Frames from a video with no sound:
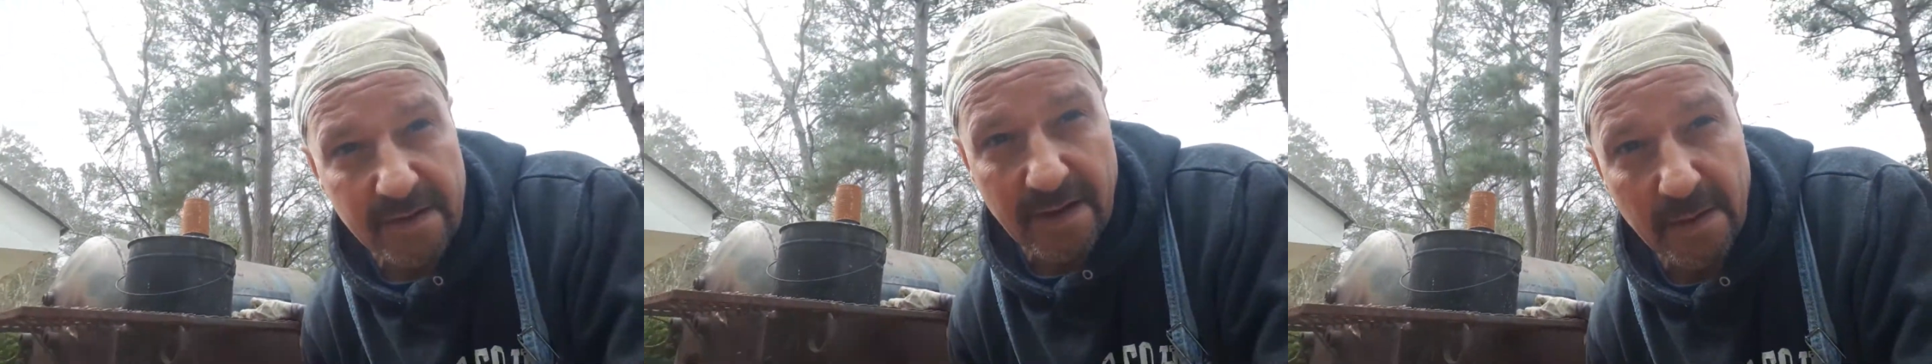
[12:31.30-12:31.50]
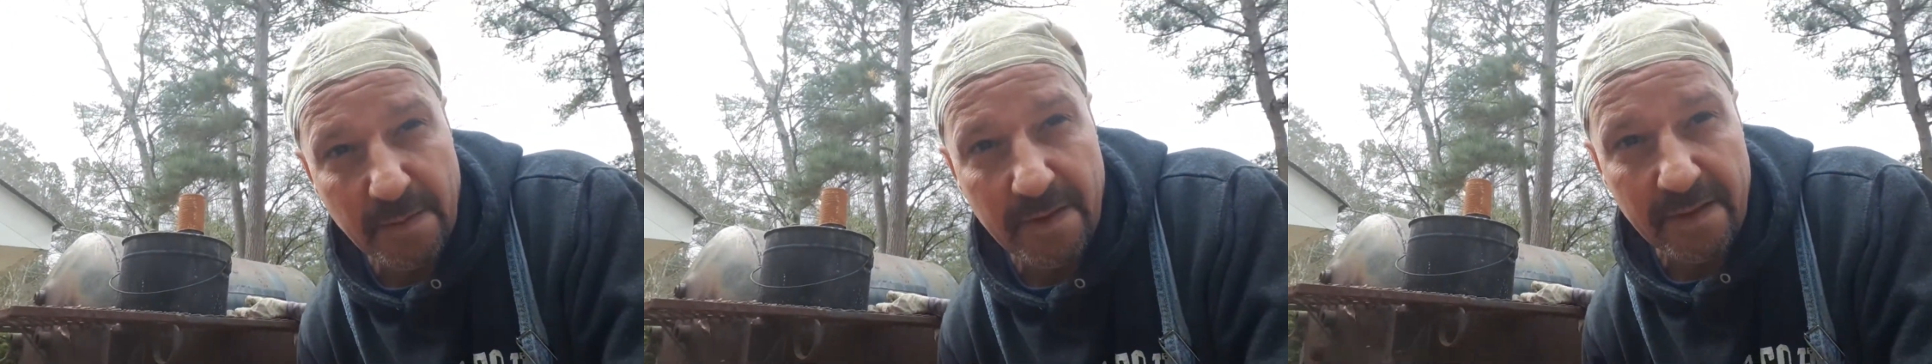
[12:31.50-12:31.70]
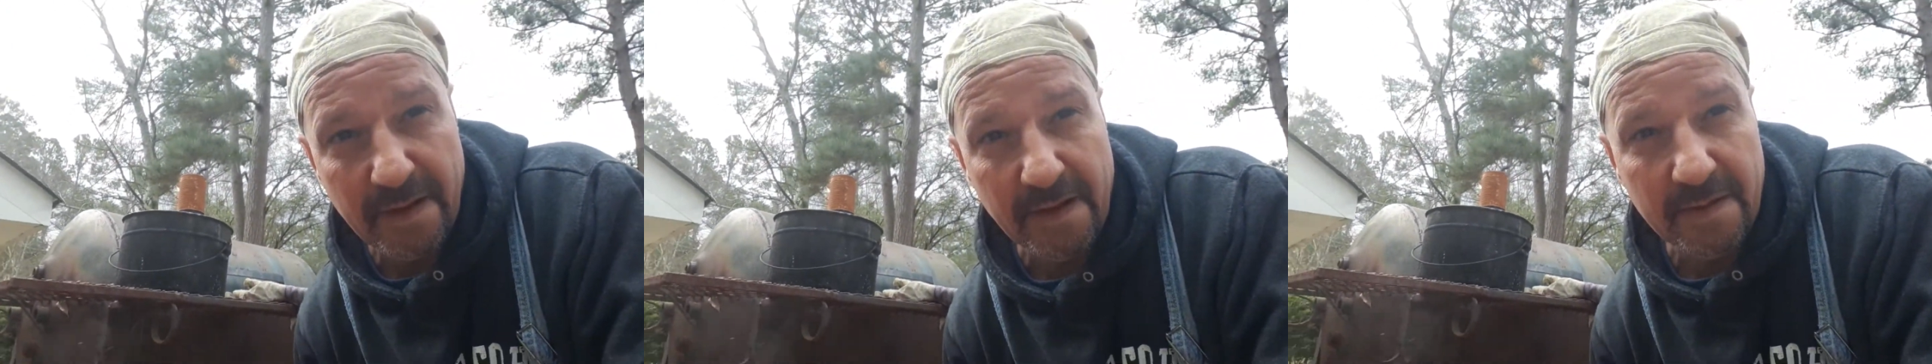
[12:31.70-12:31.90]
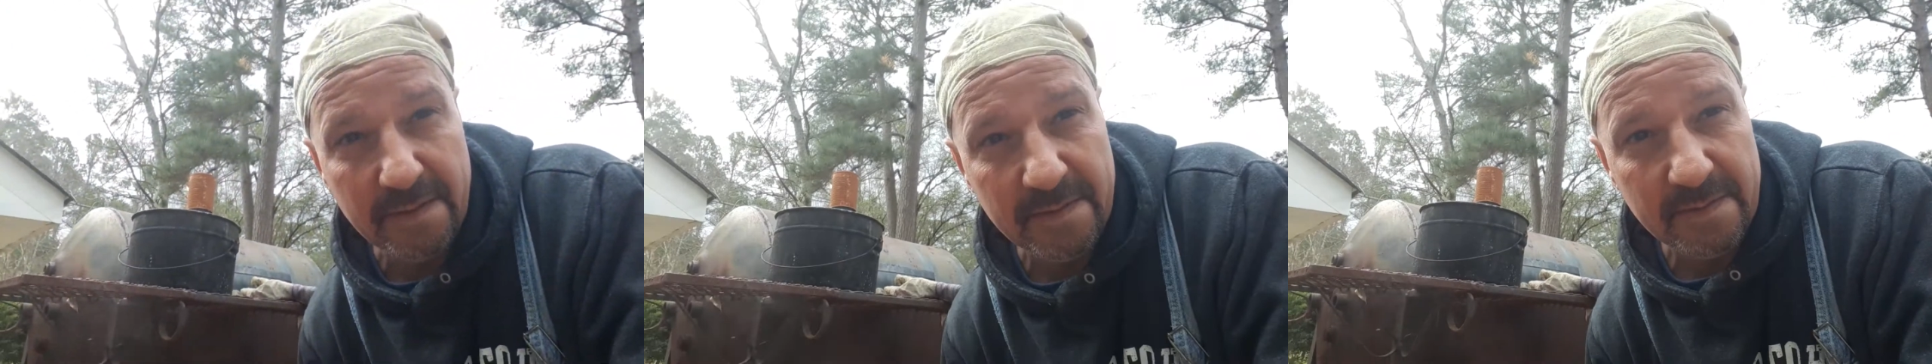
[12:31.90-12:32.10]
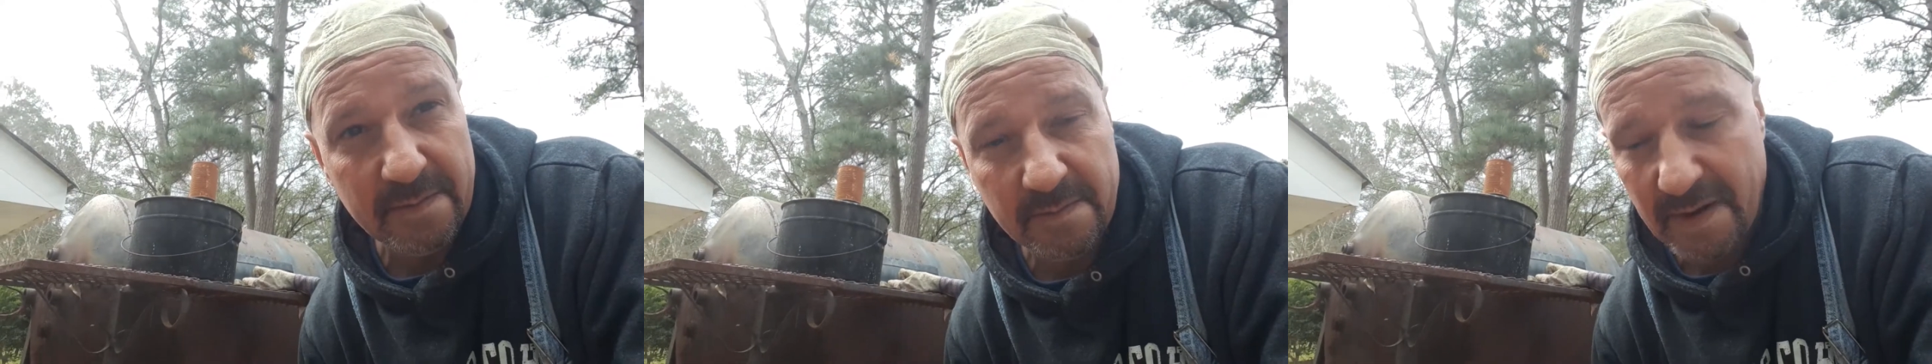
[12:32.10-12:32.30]
That way that
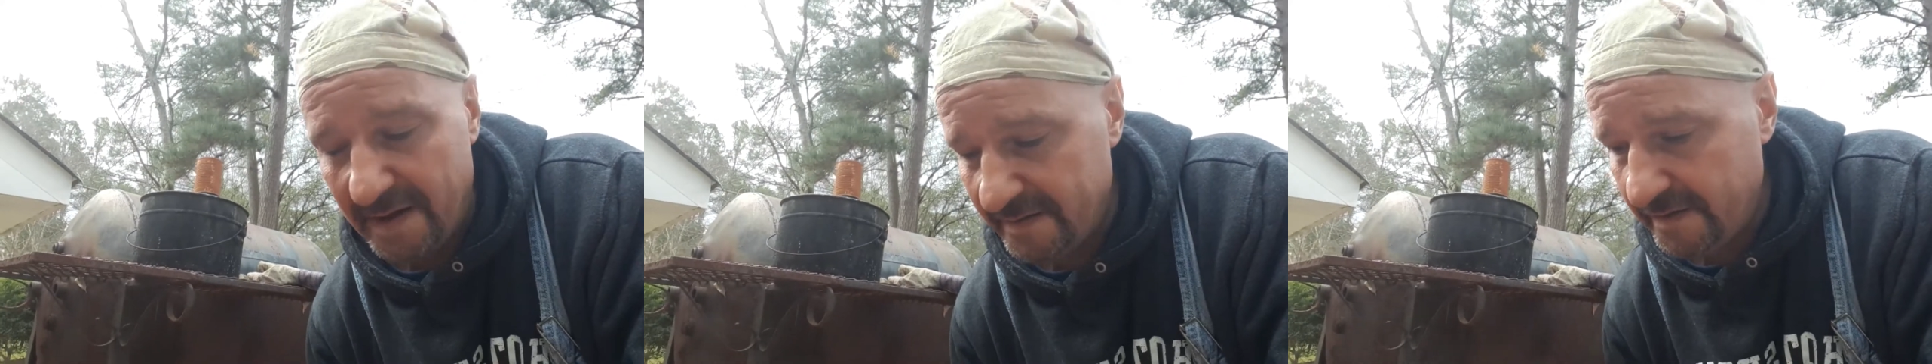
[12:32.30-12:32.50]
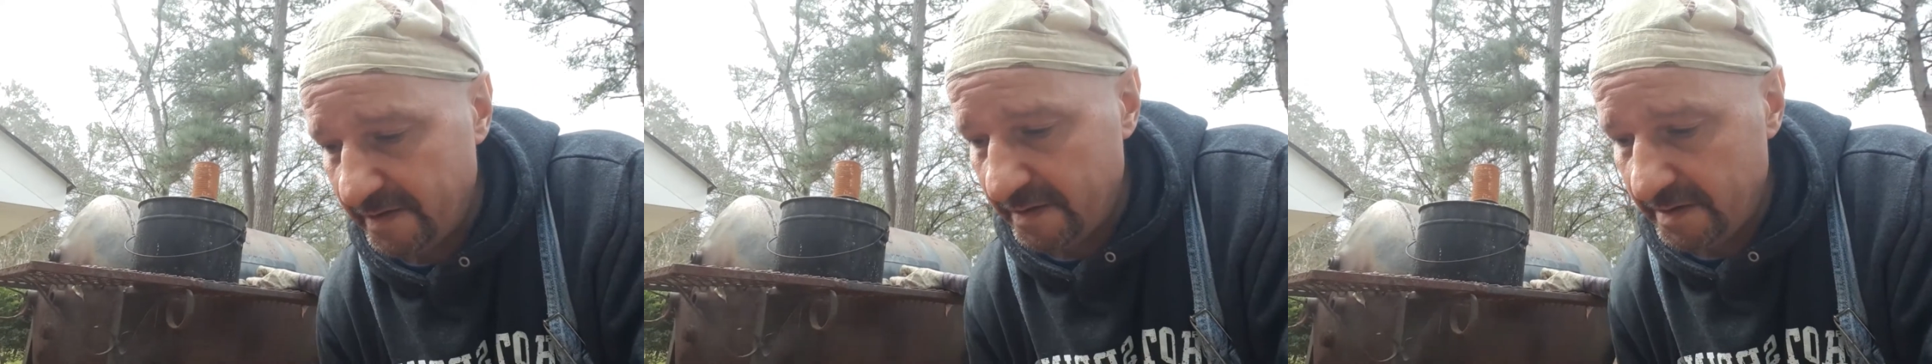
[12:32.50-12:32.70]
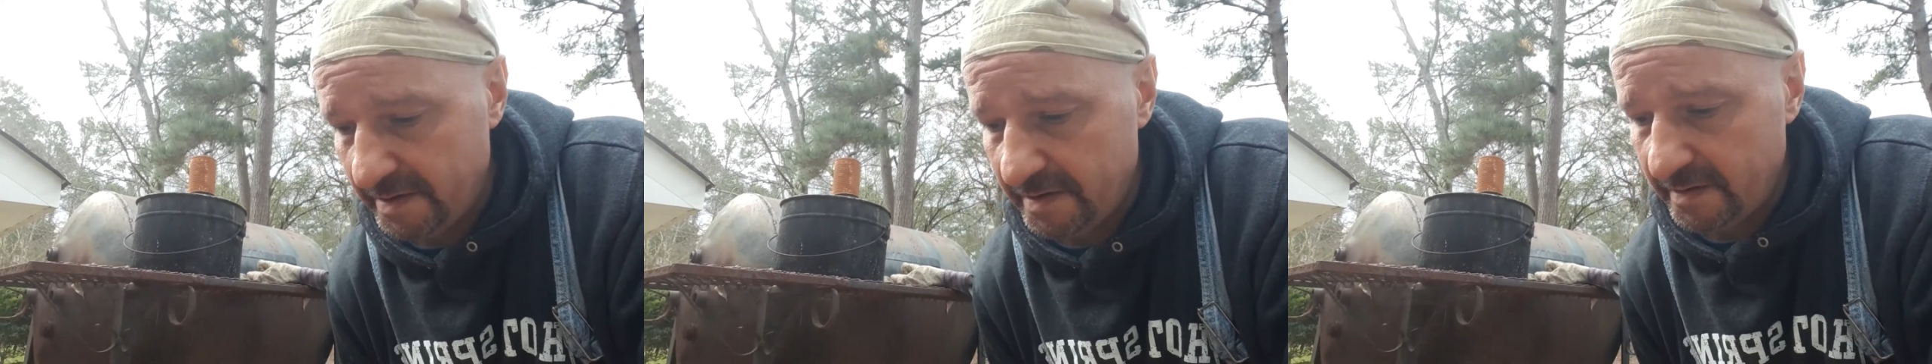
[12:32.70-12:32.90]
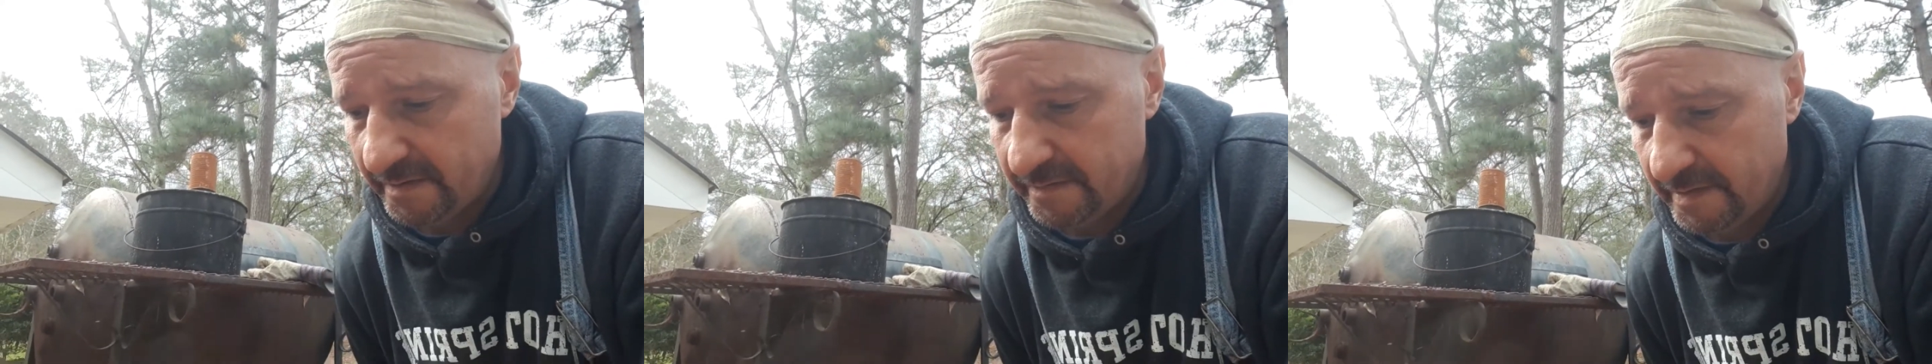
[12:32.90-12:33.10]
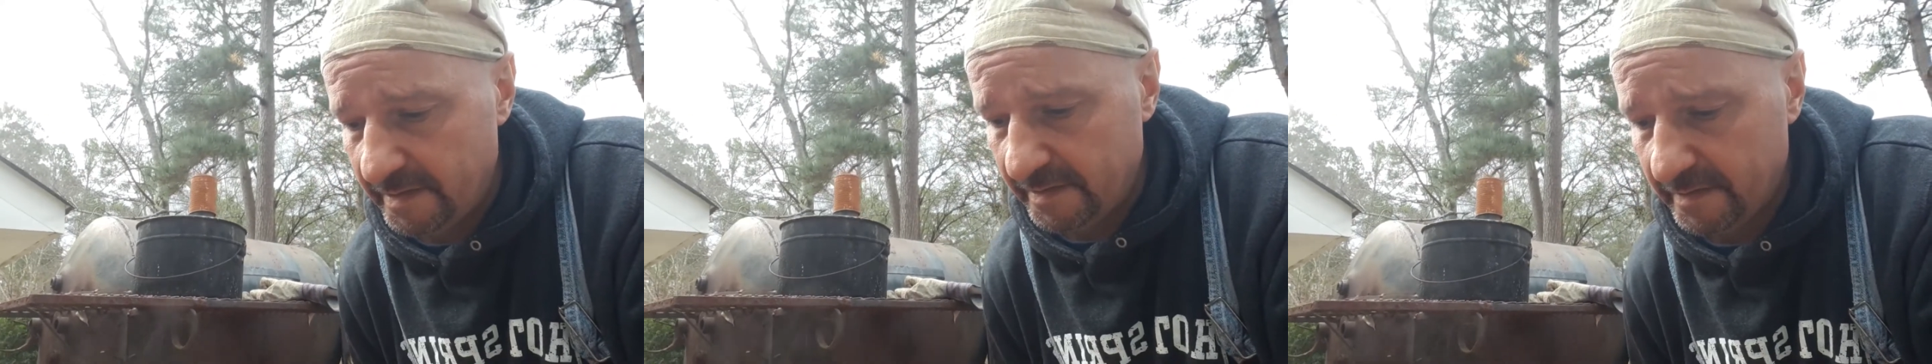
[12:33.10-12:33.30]
bacteria or
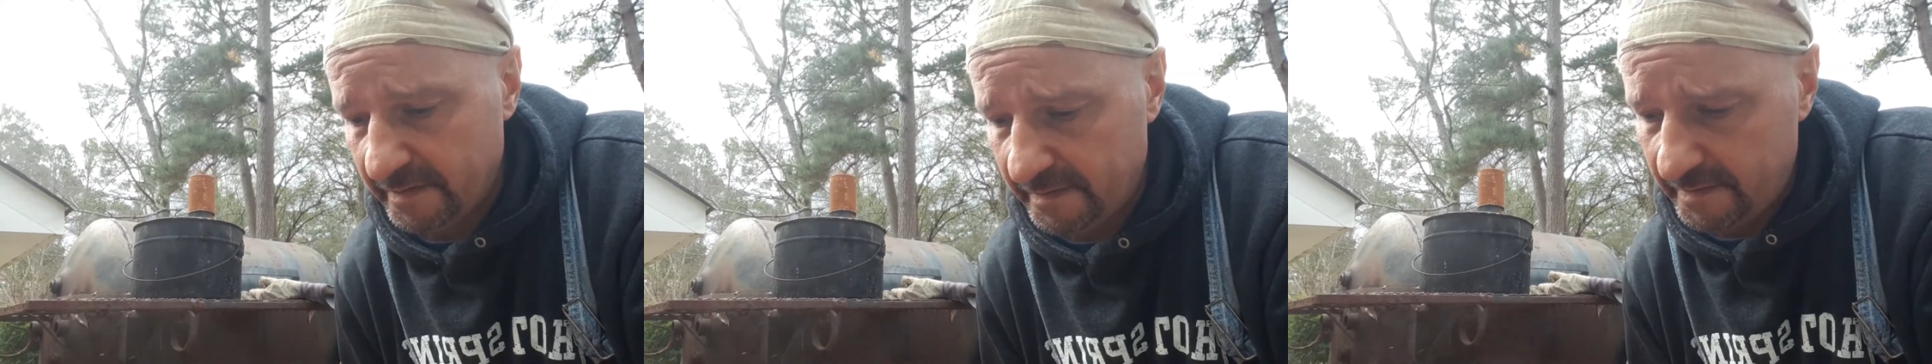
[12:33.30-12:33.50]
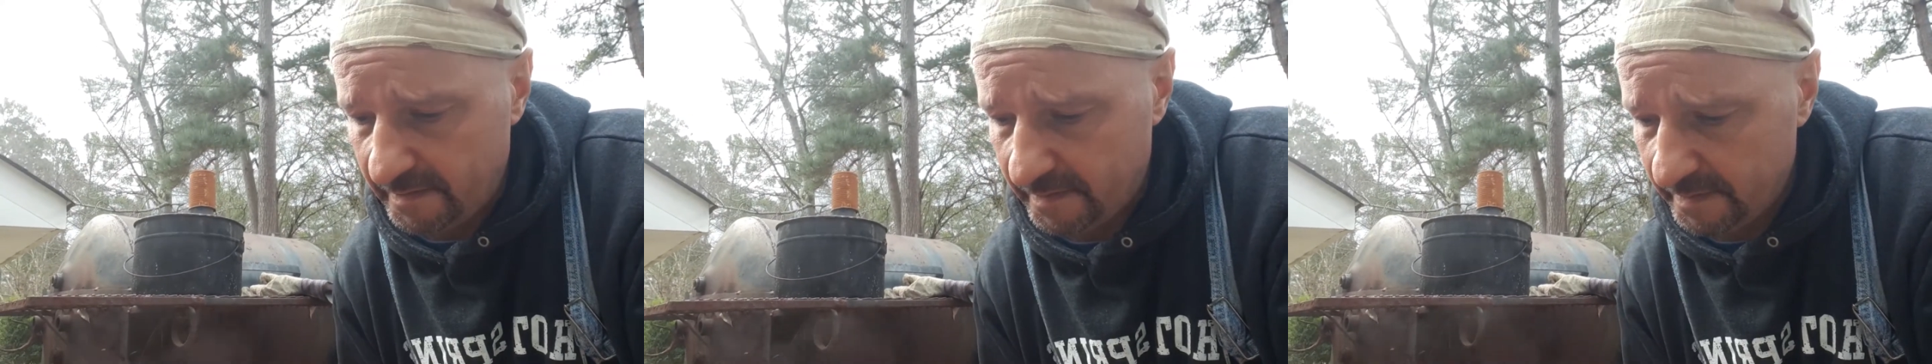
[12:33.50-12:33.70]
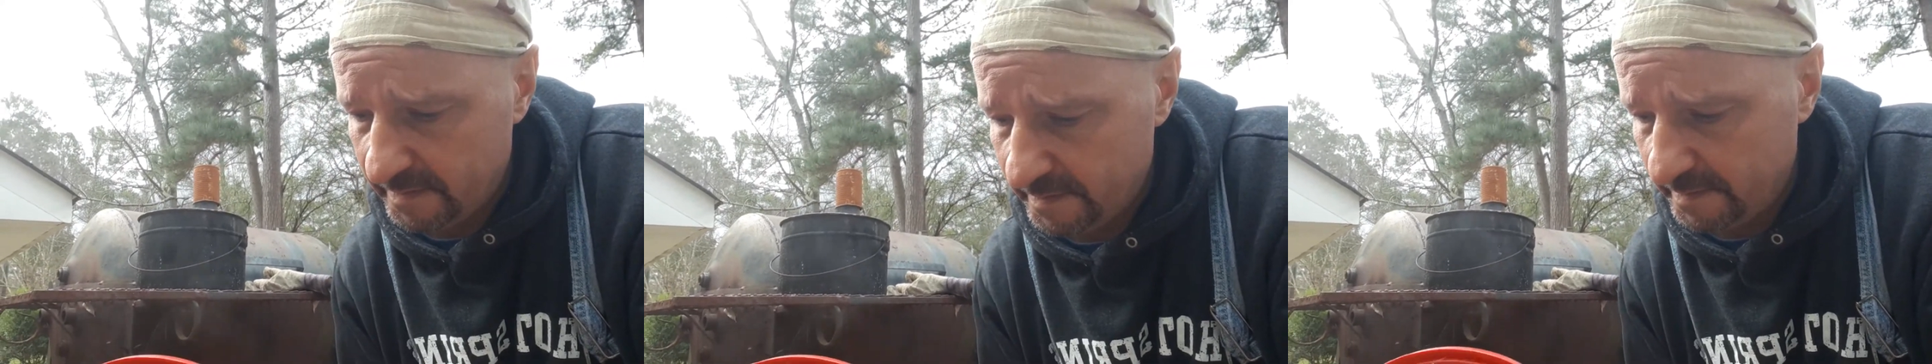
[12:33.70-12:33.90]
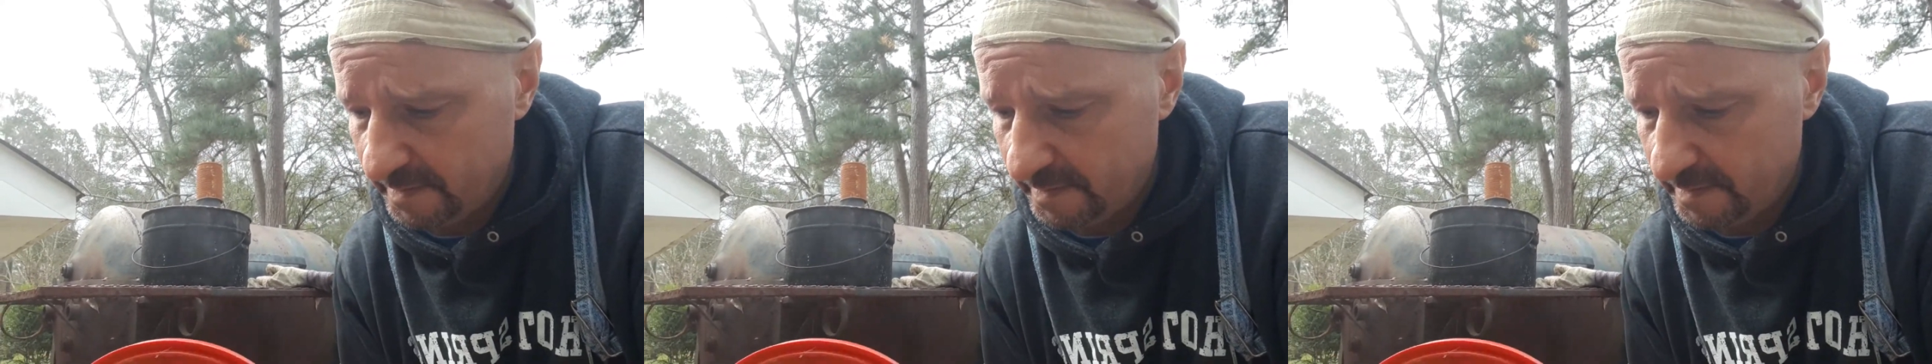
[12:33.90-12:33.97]
fungus or